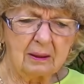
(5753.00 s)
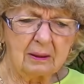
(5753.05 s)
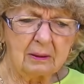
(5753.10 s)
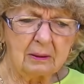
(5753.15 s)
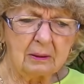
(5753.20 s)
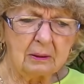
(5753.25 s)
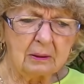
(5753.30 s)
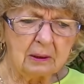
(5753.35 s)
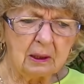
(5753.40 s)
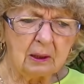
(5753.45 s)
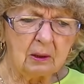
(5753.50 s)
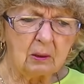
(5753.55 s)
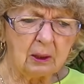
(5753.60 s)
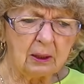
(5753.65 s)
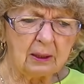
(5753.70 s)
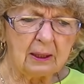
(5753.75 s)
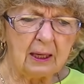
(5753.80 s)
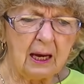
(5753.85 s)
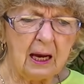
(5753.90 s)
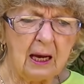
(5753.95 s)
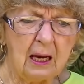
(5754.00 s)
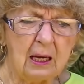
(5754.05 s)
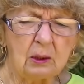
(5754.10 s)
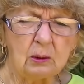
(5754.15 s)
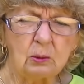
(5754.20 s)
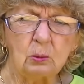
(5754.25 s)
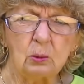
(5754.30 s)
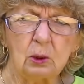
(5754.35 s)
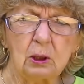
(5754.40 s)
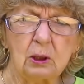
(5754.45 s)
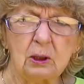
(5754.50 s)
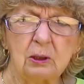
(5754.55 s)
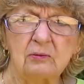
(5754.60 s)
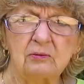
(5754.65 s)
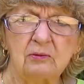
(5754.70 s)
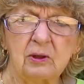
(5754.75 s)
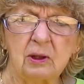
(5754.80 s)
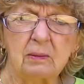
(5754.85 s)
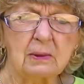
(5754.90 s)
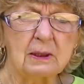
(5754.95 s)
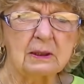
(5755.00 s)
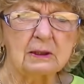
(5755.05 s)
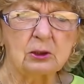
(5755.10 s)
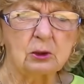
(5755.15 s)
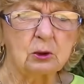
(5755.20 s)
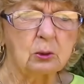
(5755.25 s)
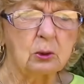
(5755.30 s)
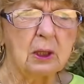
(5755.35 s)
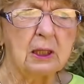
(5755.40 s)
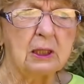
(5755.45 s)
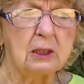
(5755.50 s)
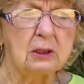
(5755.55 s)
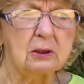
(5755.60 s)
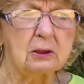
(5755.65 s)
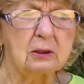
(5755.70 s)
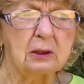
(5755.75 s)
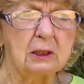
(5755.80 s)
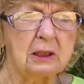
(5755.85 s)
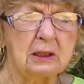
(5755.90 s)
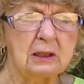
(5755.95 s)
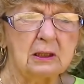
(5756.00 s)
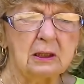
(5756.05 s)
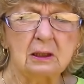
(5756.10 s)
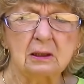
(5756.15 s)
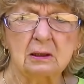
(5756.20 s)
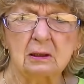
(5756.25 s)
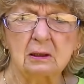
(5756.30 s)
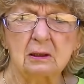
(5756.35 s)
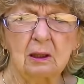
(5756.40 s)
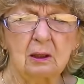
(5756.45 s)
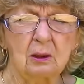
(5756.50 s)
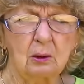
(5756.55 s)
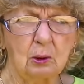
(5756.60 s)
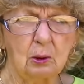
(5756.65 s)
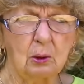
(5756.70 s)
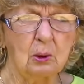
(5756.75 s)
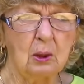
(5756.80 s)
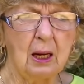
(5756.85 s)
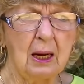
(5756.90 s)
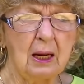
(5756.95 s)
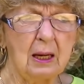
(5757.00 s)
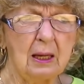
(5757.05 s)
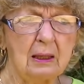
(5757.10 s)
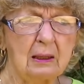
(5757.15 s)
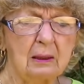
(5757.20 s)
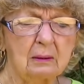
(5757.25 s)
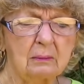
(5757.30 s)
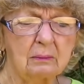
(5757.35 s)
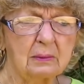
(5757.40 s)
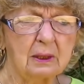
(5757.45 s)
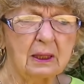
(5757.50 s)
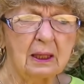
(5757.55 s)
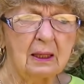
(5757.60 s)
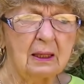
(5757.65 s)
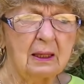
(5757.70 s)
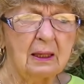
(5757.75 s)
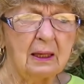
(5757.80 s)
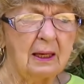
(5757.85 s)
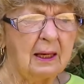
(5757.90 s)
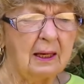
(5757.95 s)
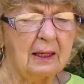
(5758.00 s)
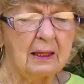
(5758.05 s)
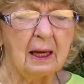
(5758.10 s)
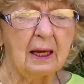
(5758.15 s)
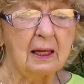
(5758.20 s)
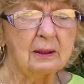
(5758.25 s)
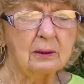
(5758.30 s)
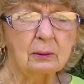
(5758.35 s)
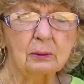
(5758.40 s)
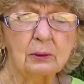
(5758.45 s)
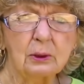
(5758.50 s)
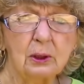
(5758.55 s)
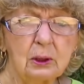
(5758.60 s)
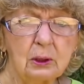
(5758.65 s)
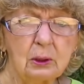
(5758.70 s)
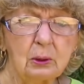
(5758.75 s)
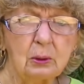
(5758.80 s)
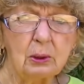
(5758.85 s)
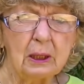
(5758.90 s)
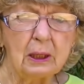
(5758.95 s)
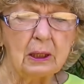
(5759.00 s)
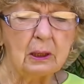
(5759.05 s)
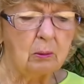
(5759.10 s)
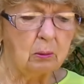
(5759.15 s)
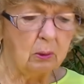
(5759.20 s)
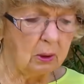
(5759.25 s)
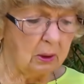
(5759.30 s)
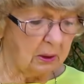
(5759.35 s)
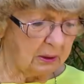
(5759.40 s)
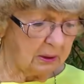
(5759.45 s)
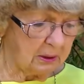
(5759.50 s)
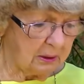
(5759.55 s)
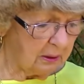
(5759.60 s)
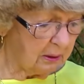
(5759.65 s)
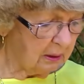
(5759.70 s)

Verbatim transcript: You know, a kind word from a stranger, he doesn't know who I am, and I don't know who he was.